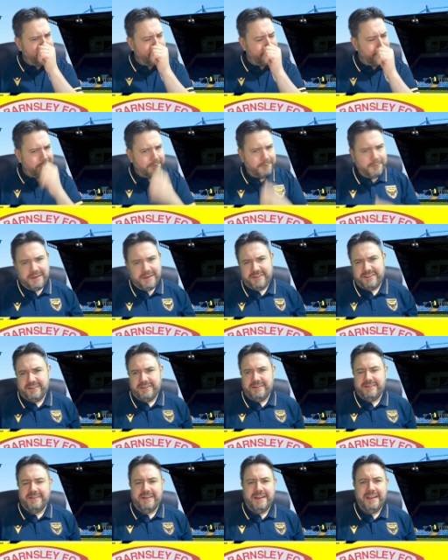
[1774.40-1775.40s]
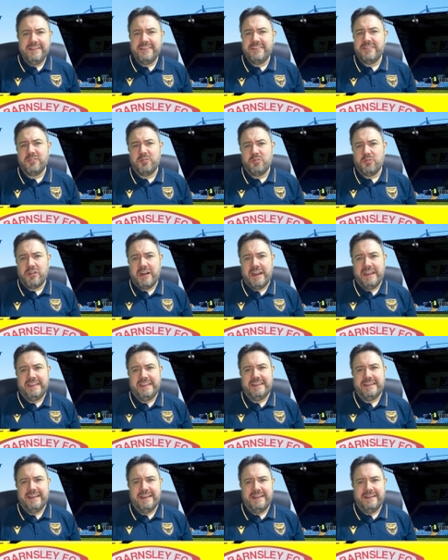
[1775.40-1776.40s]
which isn't
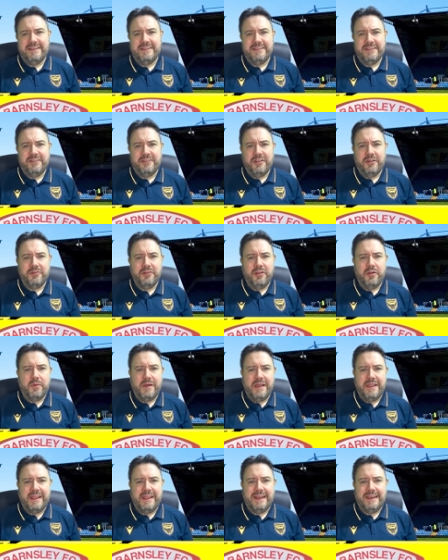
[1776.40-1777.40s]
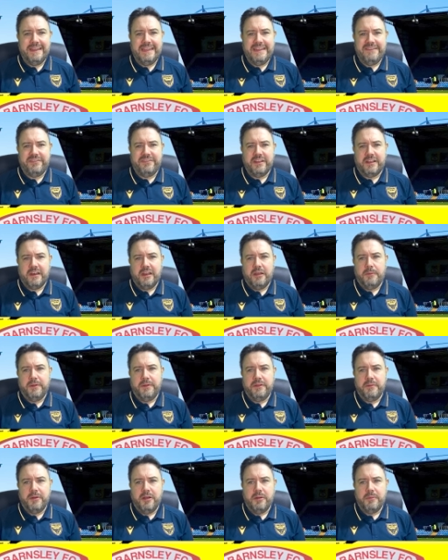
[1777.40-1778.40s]
great, and you don't know where that leaves the club at
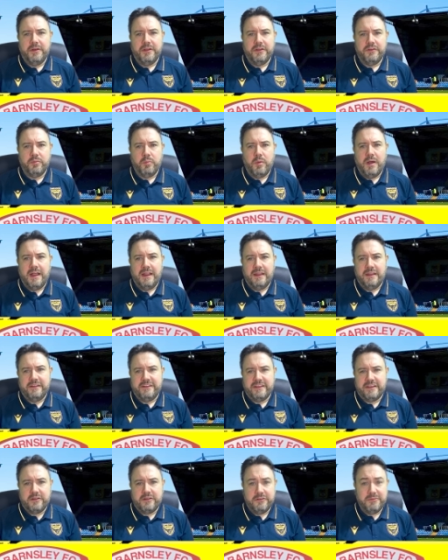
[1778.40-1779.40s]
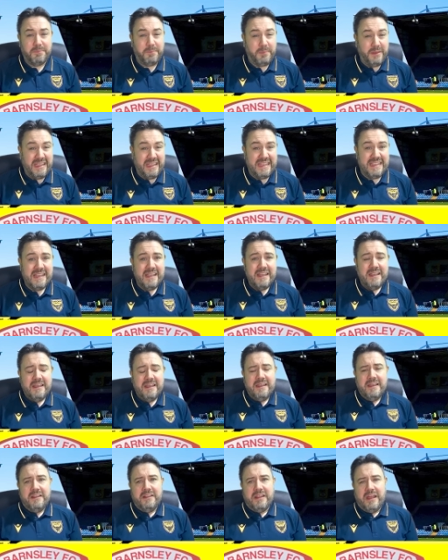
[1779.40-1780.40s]
the moment as well, as it could be,
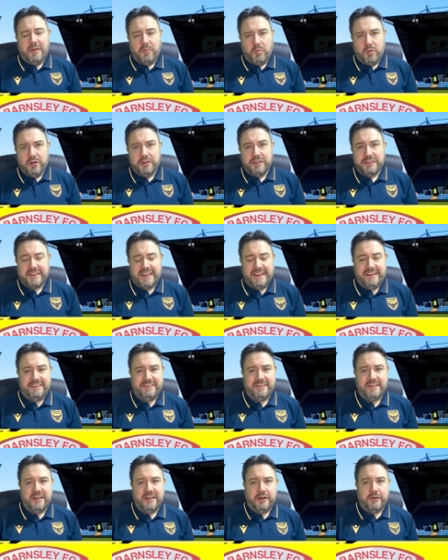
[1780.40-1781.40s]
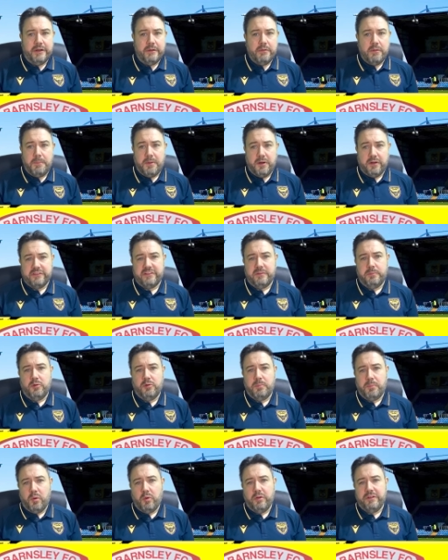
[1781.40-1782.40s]
at worst case scenario, a possible
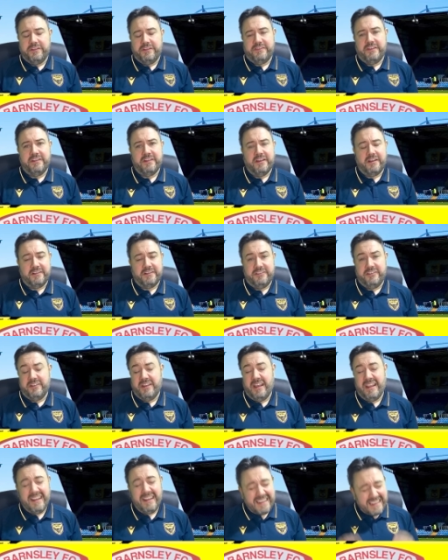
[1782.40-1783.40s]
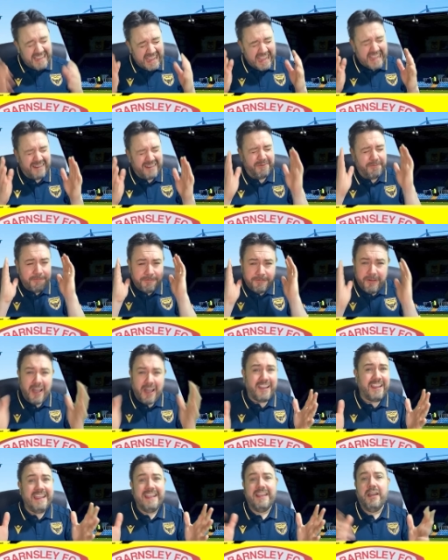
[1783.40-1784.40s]
points deduction. And again,
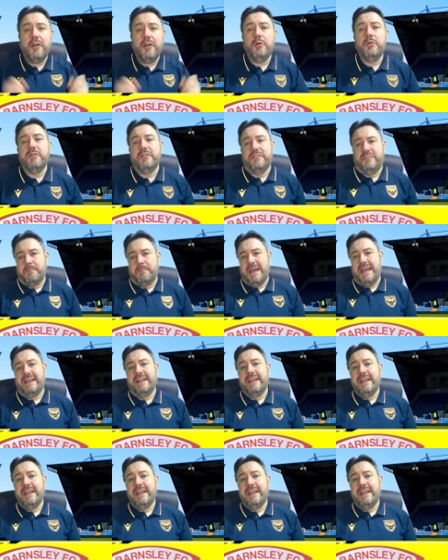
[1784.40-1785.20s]
fucking owners, man.